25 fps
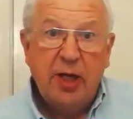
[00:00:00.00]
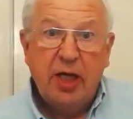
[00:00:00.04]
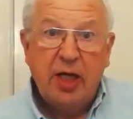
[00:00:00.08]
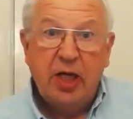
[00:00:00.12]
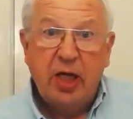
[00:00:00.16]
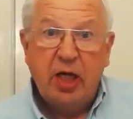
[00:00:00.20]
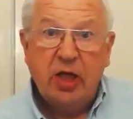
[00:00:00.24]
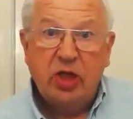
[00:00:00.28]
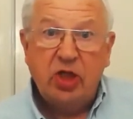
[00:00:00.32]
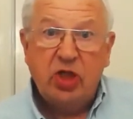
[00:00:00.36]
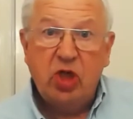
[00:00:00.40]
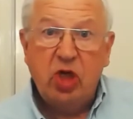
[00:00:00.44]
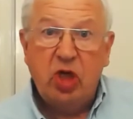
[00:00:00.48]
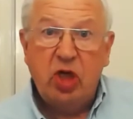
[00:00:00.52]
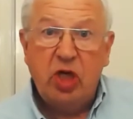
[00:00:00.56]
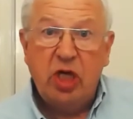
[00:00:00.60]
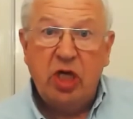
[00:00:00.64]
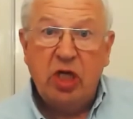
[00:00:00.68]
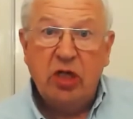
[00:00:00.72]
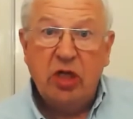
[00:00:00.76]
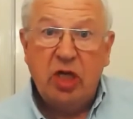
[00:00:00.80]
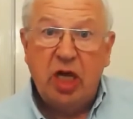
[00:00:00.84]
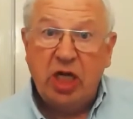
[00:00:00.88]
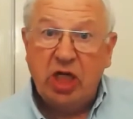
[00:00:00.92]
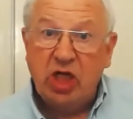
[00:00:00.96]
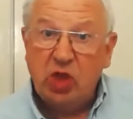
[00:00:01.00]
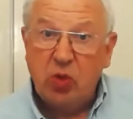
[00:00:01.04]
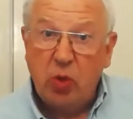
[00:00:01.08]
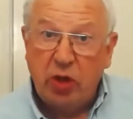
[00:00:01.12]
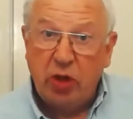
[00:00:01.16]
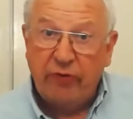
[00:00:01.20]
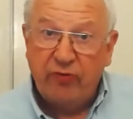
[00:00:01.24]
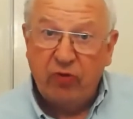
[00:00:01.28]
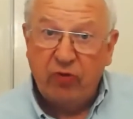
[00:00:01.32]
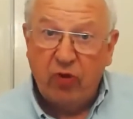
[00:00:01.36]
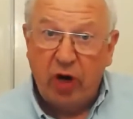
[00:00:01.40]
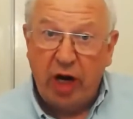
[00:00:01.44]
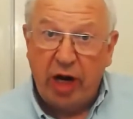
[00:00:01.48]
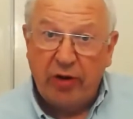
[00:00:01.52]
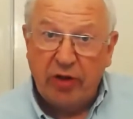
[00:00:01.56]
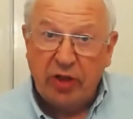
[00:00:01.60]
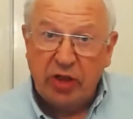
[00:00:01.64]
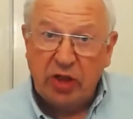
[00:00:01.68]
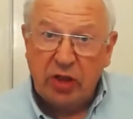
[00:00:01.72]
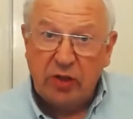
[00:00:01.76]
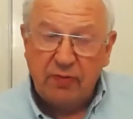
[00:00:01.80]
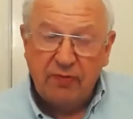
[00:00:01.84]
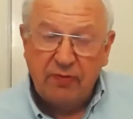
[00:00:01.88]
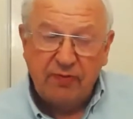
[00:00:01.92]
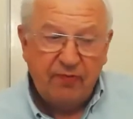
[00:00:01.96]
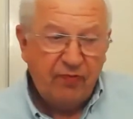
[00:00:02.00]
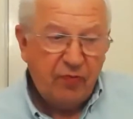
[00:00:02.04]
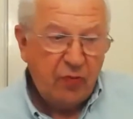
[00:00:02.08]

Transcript: certainly in the next 24 hours.